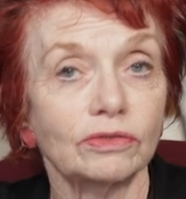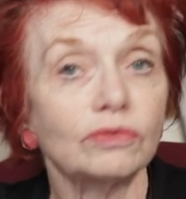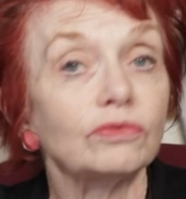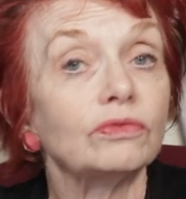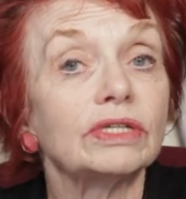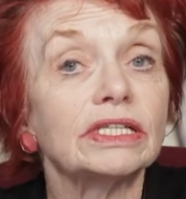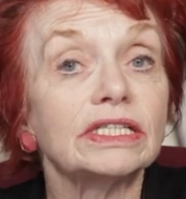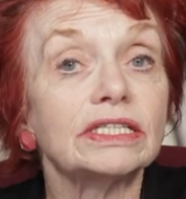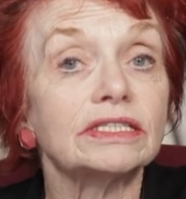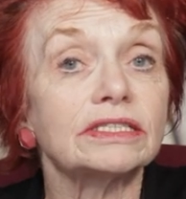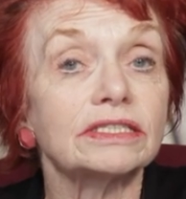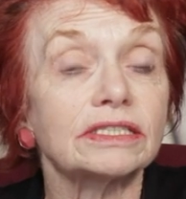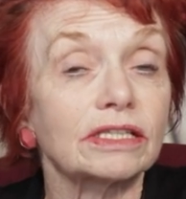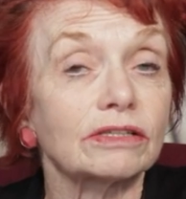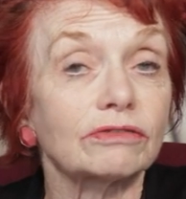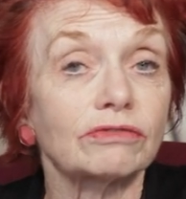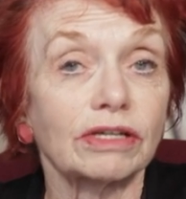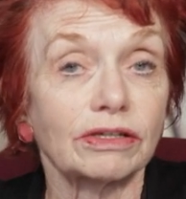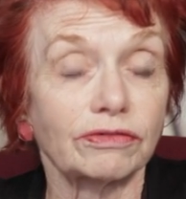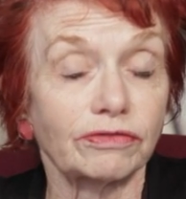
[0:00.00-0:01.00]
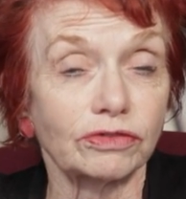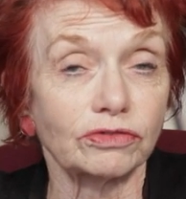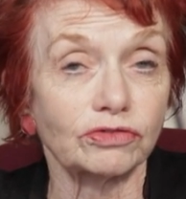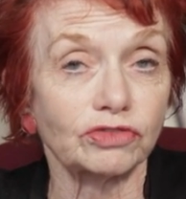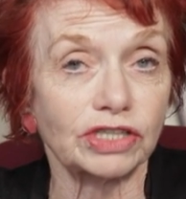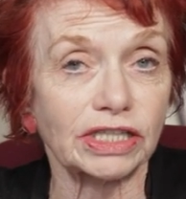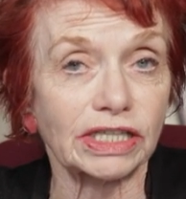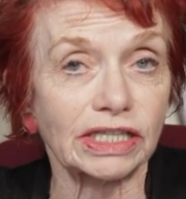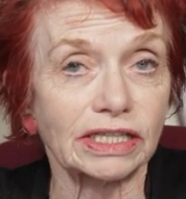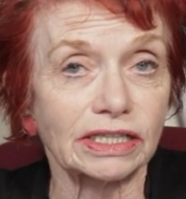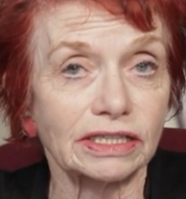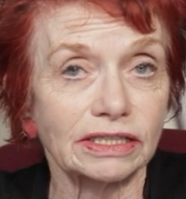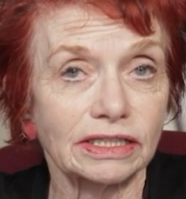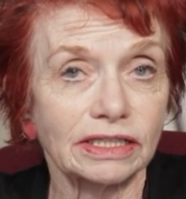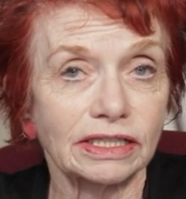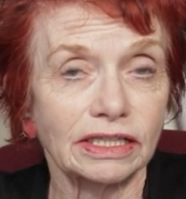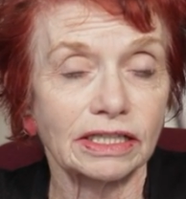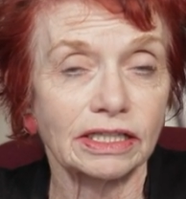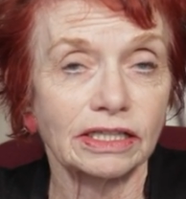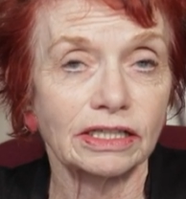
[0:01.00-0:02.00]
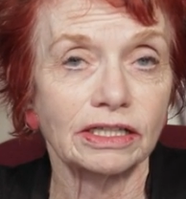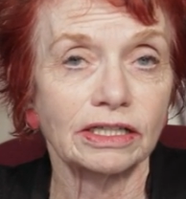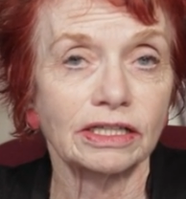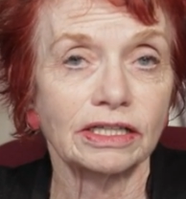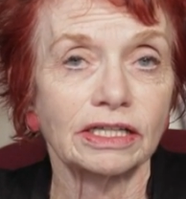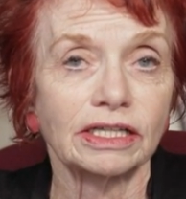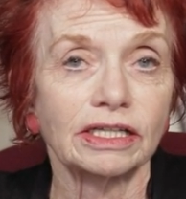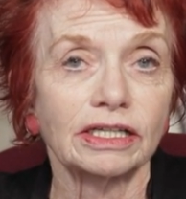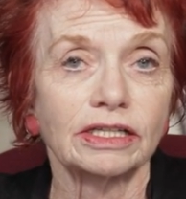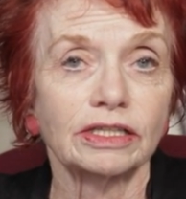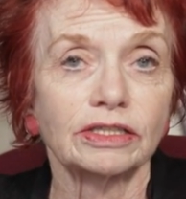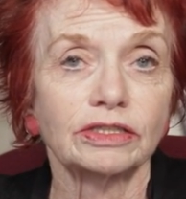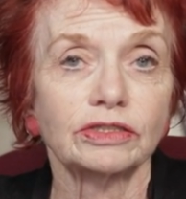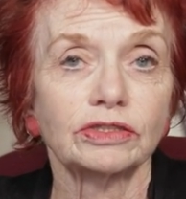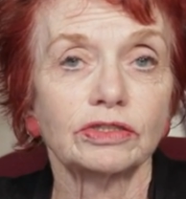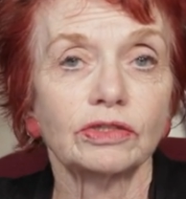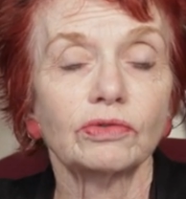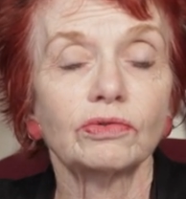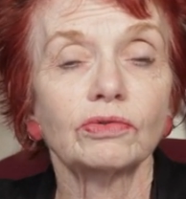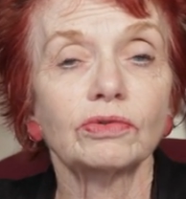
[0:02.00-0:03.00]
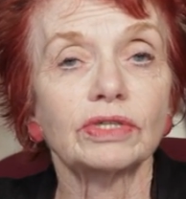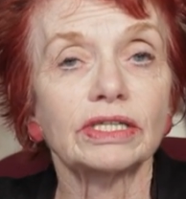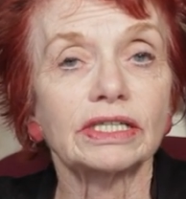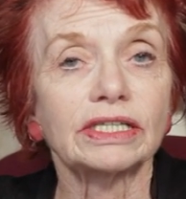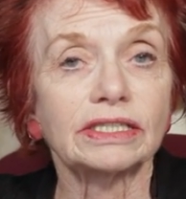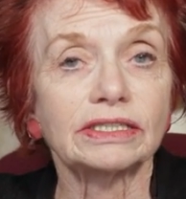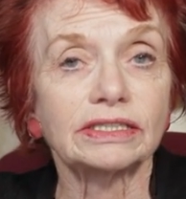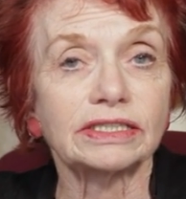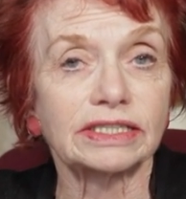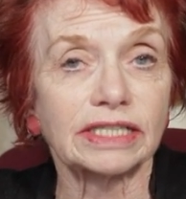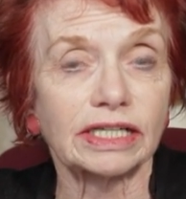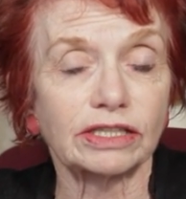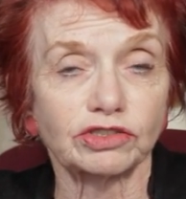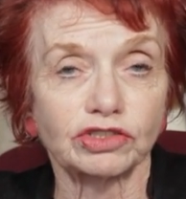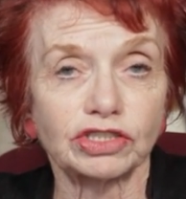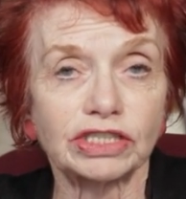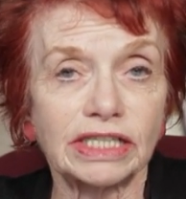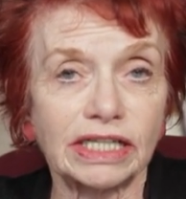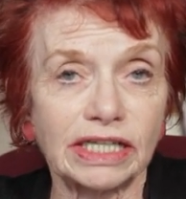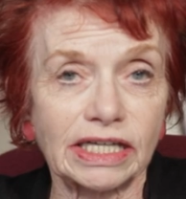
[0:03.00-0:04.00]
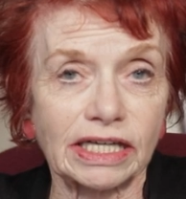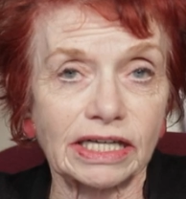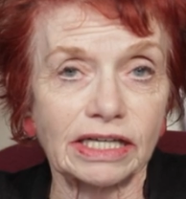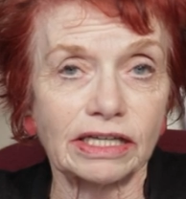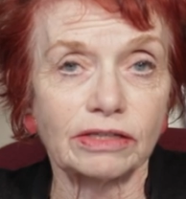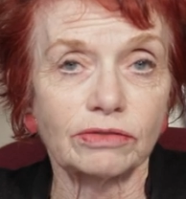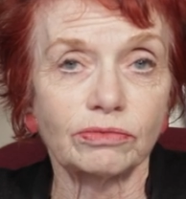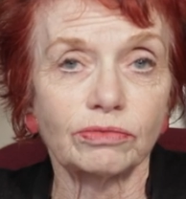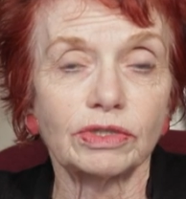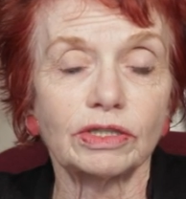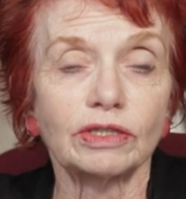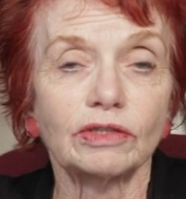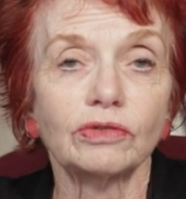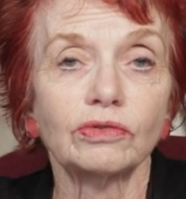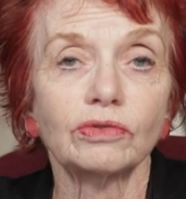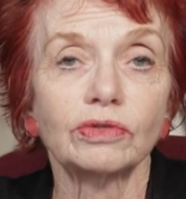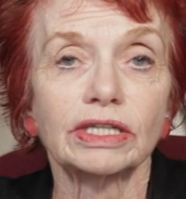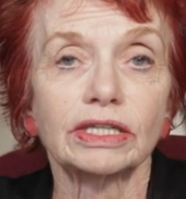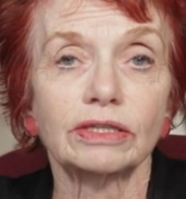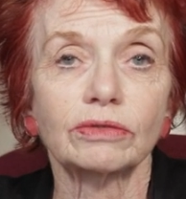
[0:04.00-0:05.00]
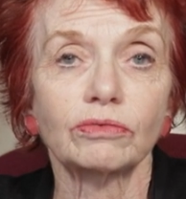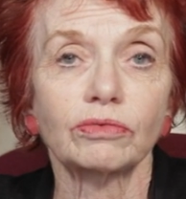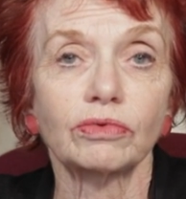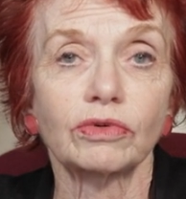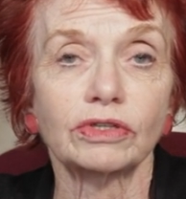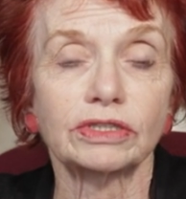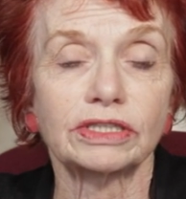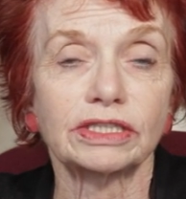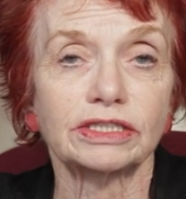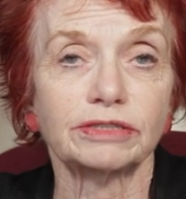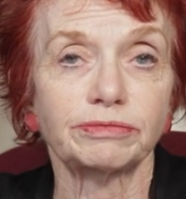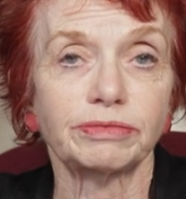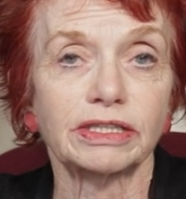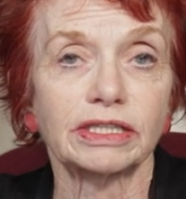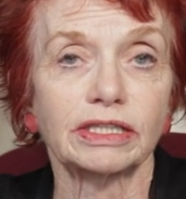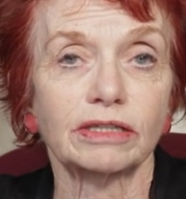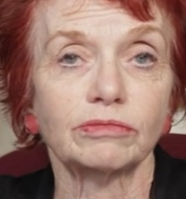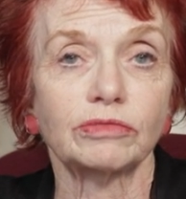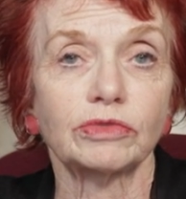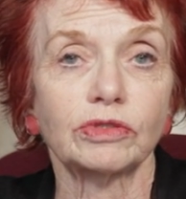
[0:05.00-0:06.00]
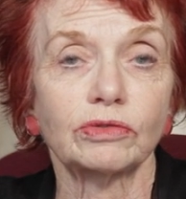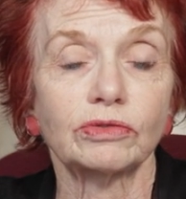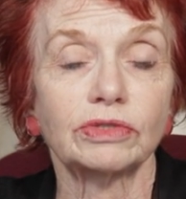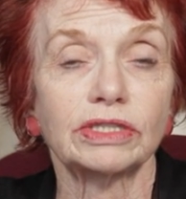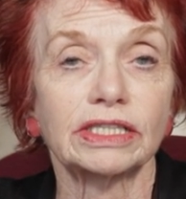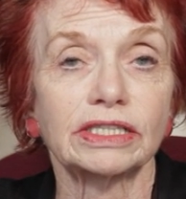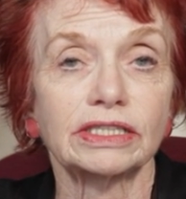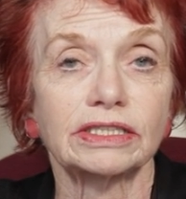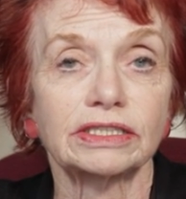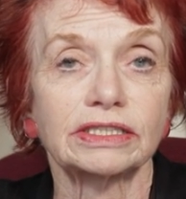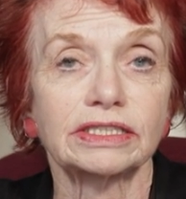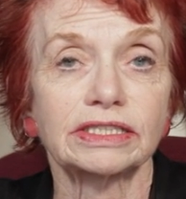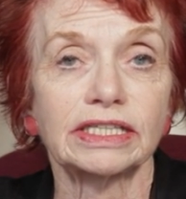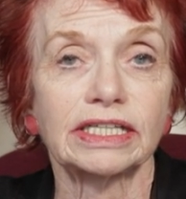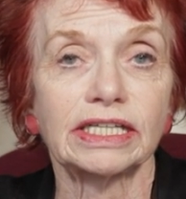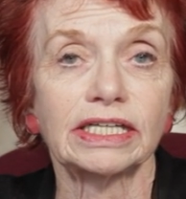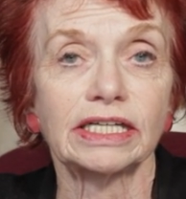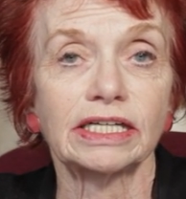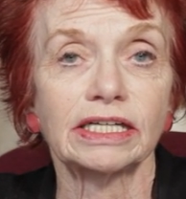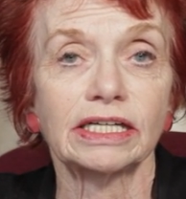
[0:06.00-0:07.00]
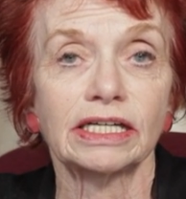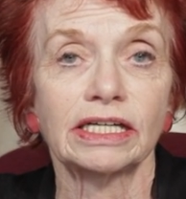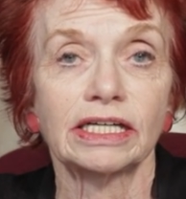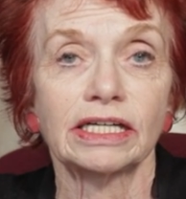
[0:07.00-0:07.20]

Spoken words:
Who is a refugee? So in section A, we look at what has become known as the